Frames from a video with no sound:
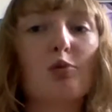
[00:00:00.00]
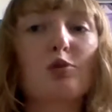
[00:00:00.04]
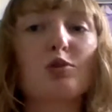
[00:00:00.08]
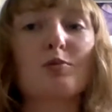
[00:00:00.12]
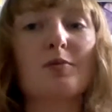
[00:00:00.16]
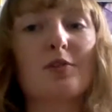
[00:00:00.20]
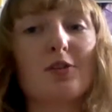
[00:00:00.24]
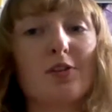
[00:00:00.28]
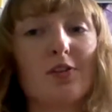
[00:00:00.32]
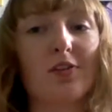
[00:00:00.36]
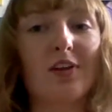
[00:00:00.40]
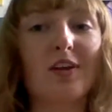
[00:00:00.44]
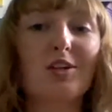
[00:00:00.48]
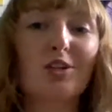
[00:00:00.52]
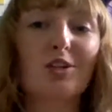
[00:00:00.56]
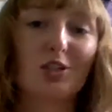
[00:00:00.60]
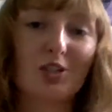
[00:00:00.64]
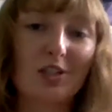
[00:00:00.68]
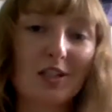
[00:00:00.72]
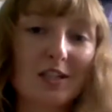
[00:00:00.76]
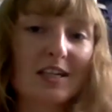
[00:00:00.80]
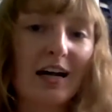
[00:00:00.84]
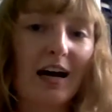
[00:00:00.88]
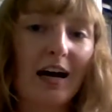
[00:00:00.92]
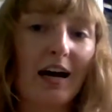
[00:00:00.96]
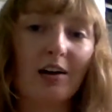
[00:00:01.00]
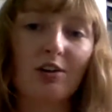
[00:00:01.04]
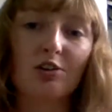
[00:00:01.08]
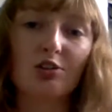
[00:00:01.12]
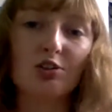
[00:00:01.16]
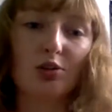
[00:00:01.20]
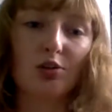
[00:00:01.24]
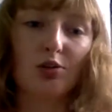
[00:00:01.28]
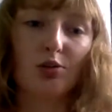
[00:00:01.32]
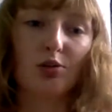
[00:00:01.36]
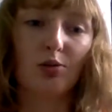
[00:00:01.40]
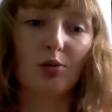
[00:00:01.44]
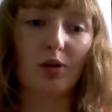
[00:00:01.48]
which means if they just attacked
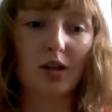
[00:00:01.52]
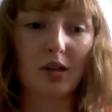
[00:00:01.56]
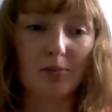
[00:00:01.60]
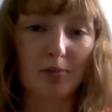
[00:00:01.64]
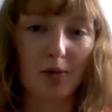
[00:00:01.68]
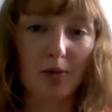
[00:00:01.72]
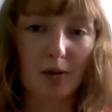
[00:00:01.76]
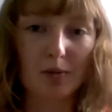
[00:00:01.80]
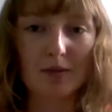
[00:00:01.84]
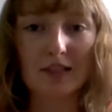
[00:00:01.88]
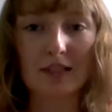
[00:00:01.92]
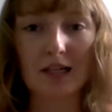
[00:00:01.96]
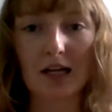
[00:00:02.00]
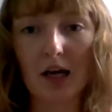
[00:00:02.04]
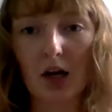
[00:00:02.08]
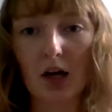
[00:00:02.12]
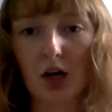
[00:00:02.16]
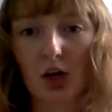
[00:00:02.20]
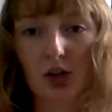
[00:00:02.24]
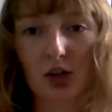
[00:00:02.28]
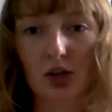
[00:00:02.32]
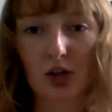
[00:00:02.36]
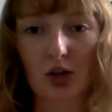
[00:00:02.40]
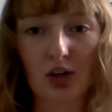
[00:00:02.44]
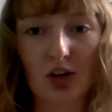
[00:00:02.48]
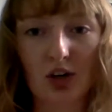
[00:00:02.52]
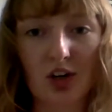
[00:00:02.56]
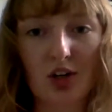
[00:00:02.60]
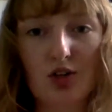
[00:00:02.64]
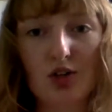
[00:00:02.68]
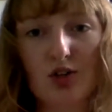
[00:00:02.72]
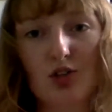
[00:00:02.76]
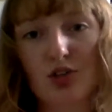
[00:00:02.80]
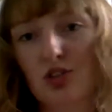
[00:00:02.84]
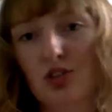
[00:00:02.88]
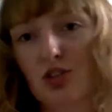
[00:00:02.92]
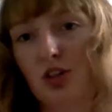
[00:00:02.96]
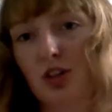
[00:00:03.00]
you with maybe say all their
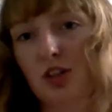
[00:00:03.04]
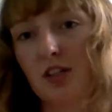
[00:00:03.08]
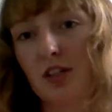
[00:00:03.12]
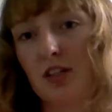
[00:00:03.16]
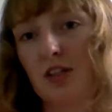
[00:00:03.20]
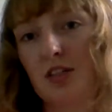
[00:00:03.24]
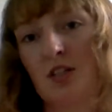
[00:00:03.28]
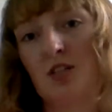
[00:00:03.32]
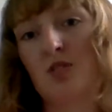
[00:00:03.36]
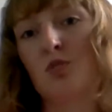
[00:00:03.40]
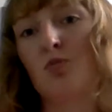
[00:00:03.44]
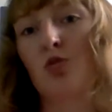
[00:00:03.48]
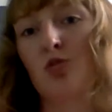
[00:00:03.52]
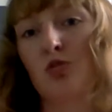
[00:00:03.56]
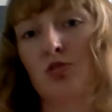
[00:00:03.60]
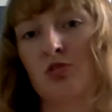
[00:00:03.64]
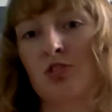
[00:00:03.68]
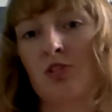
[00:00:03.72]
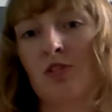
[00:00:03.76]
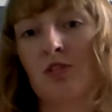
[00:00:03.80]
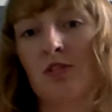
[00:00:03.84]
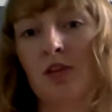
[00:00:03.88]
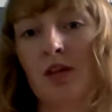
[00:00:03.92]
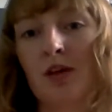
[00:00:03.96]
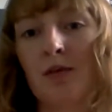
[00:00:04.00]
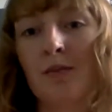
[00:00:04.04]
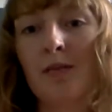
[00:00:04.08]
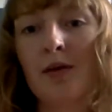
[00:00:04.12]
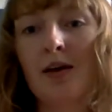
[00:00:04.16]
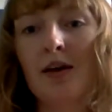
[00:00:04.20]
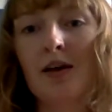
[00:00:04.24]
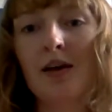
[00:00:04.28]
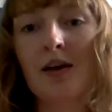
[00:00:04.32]
creatures or at least most of them,